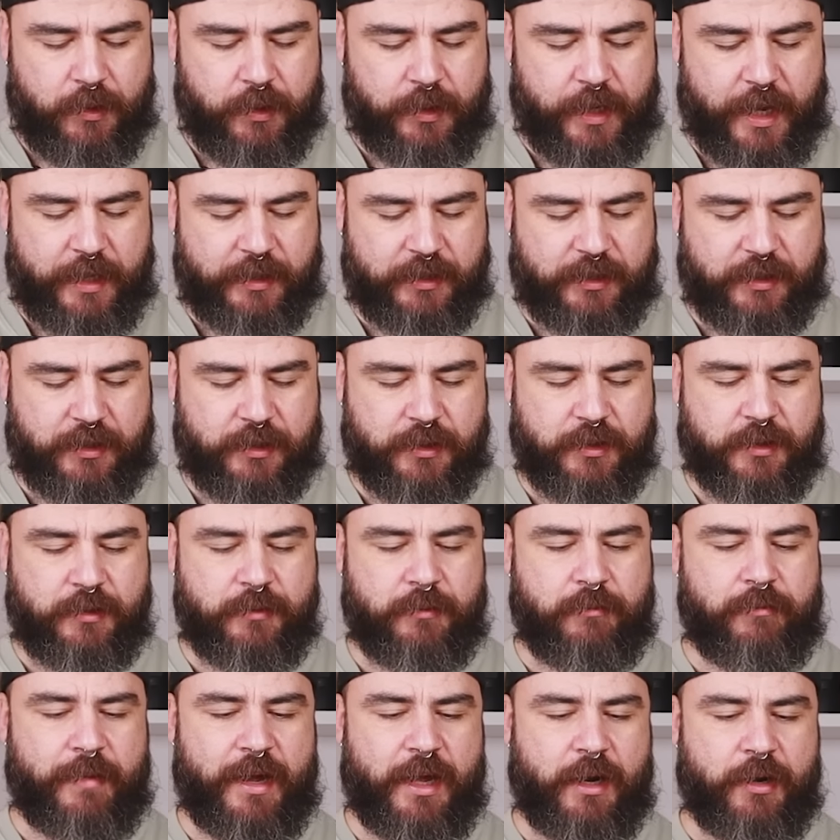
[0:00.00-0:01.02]
Yes,
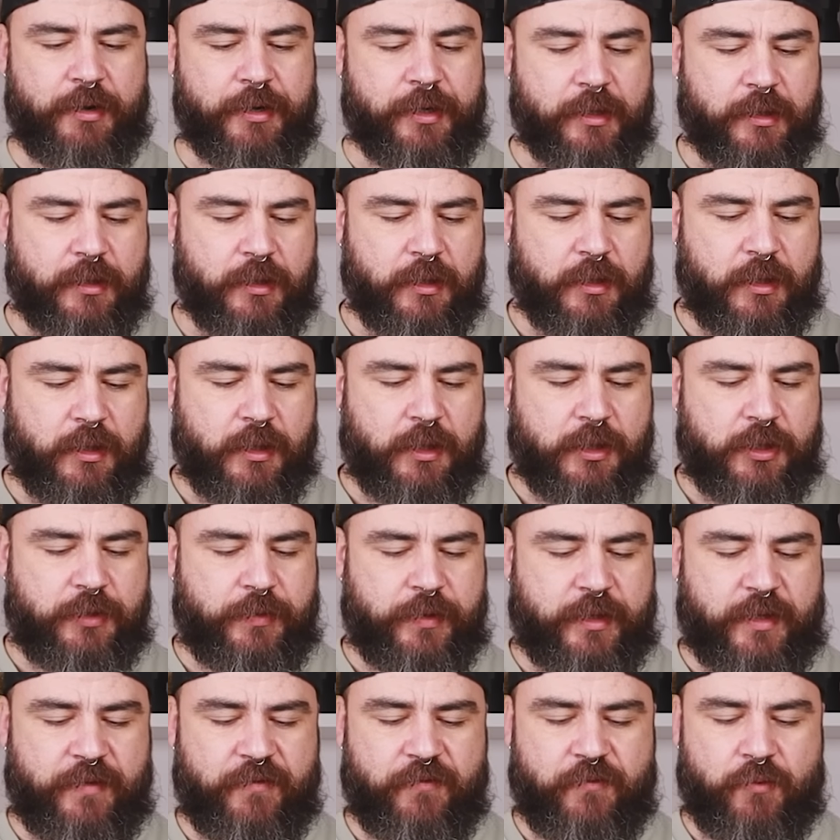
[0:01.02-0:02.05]
melon,
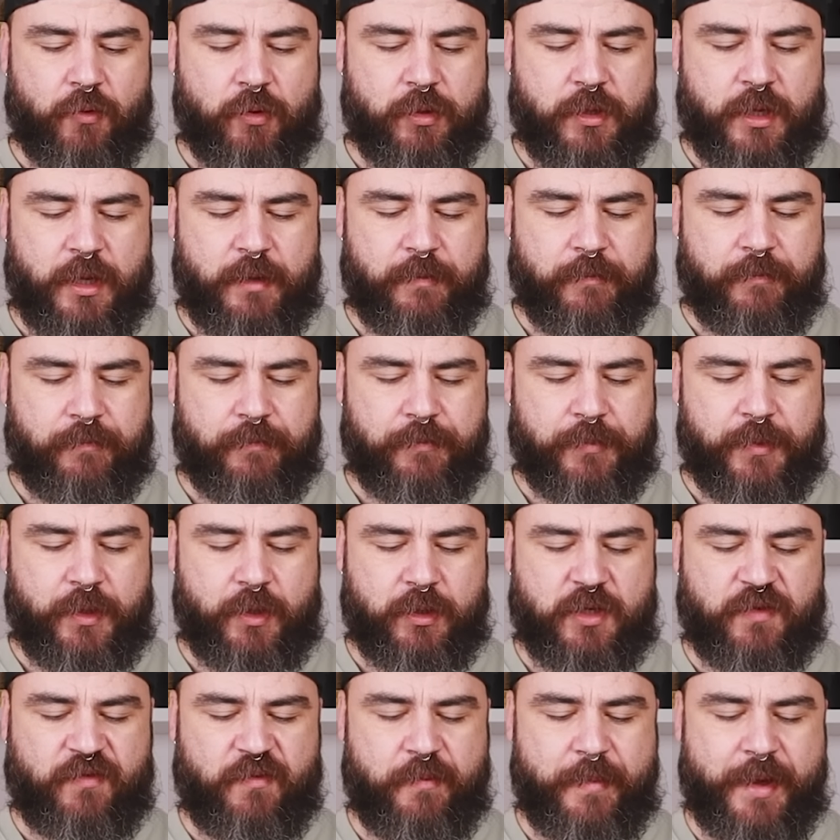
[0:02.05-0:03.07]
sweet and fruity,
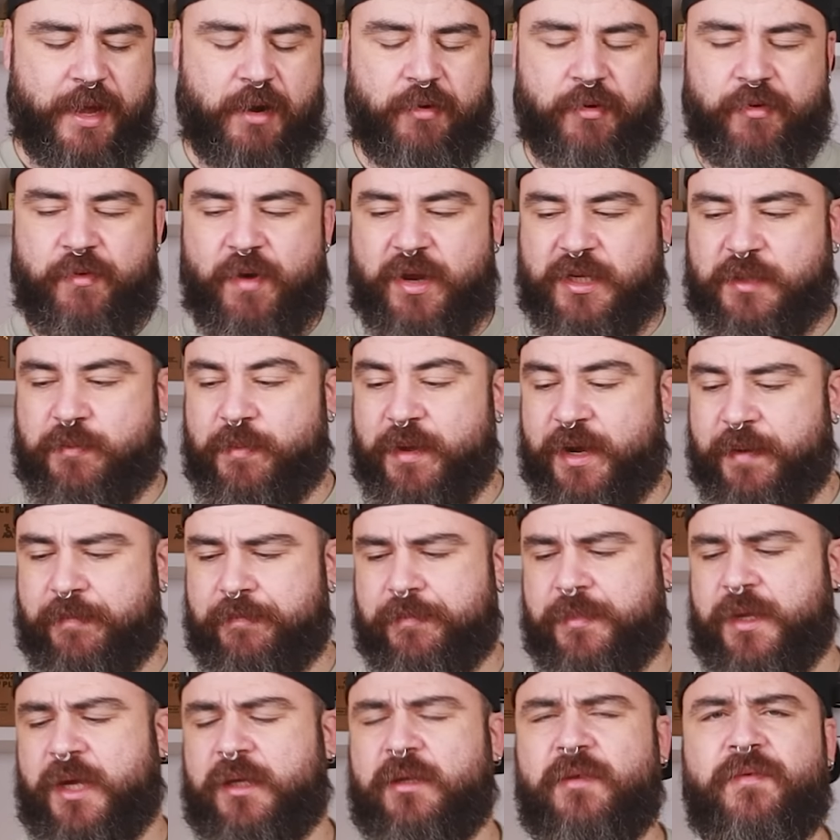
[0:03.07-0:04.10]
notes of melon, raspberry.
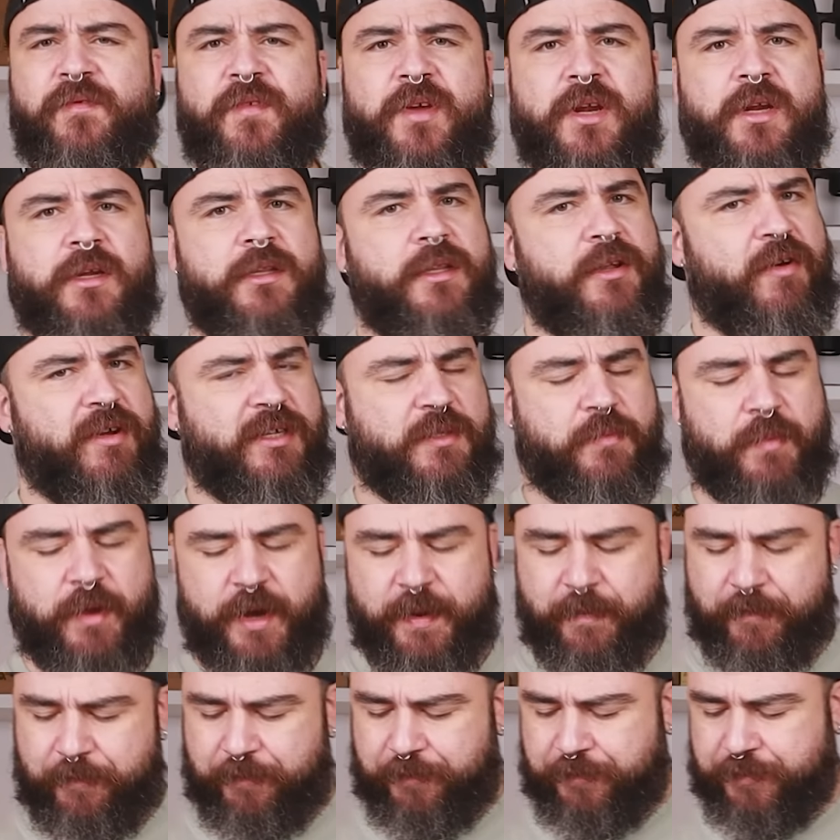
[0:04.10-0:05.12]
I don't feel the
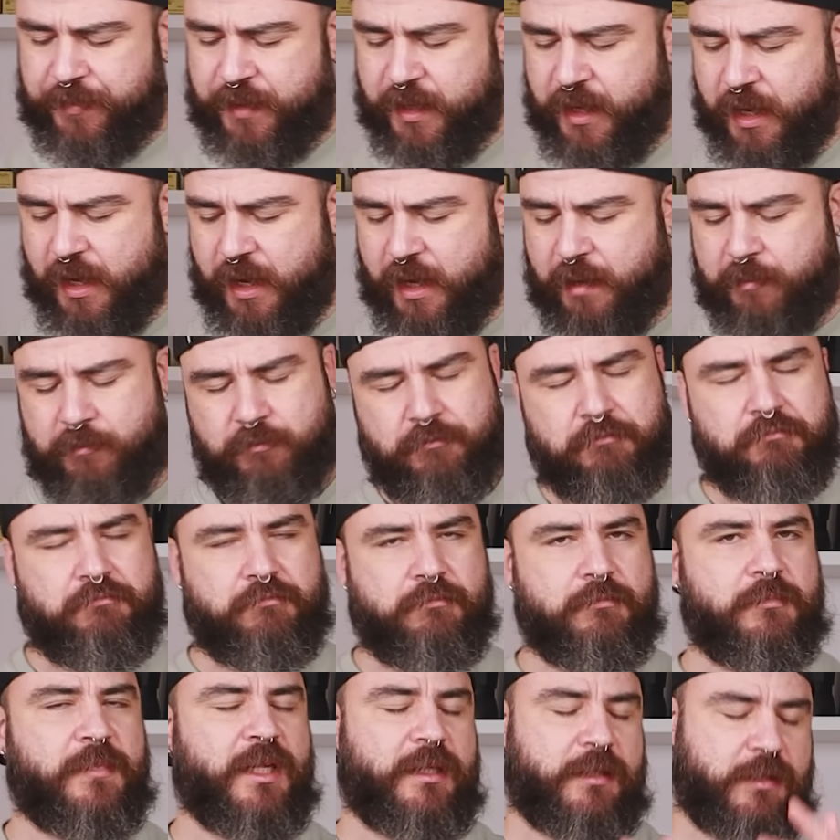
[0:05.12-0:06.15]
raspberry.
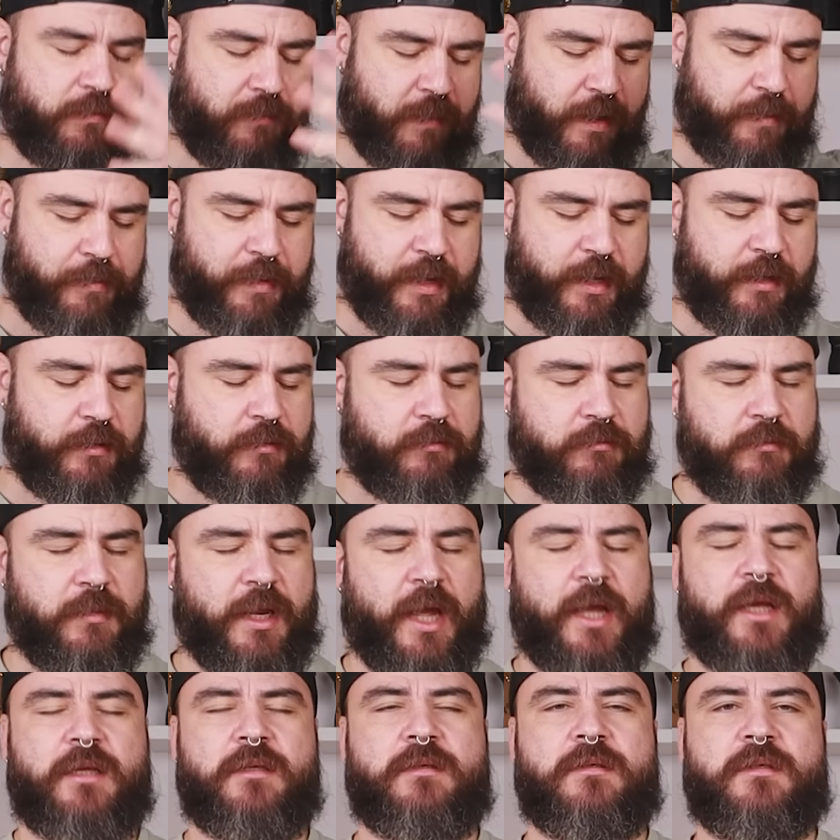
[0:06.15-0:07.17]
That might be
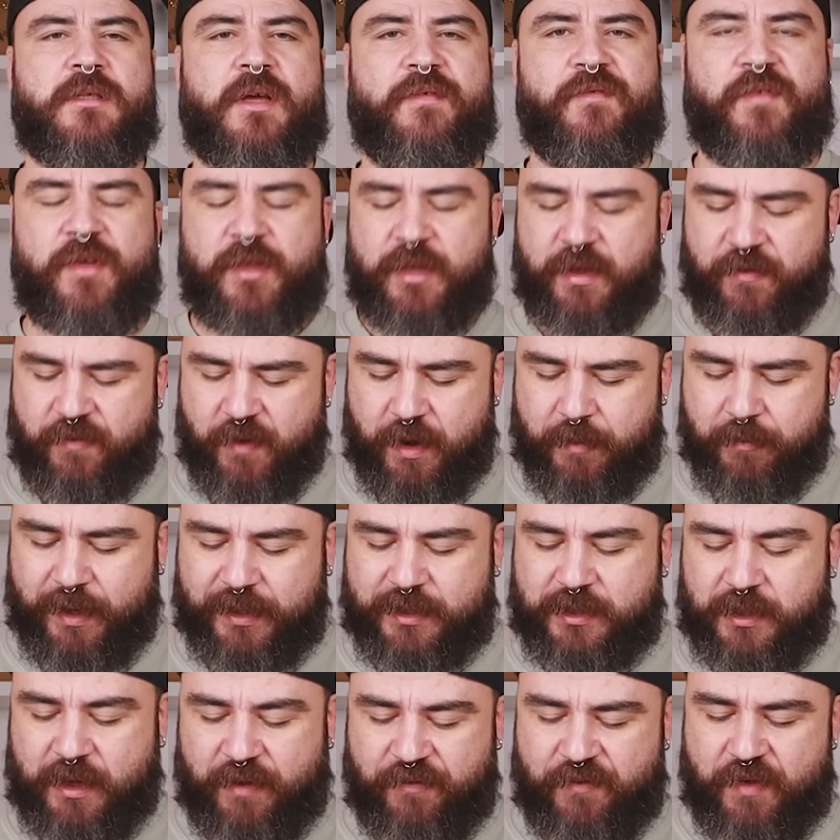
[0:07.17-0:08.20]
like something different,
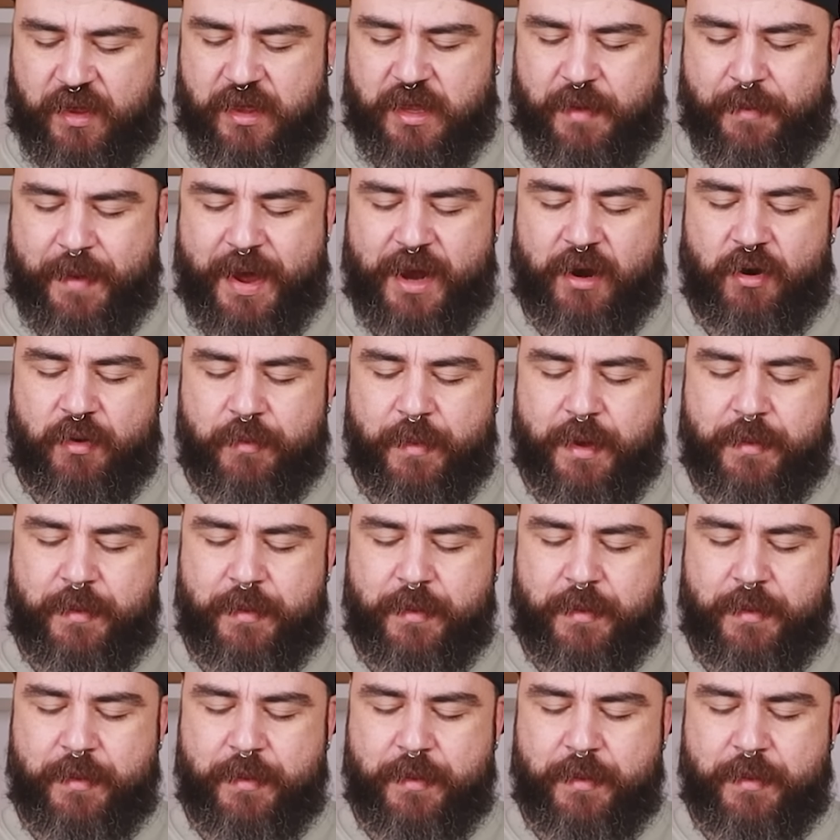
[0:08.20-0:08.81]
but I feel the melon.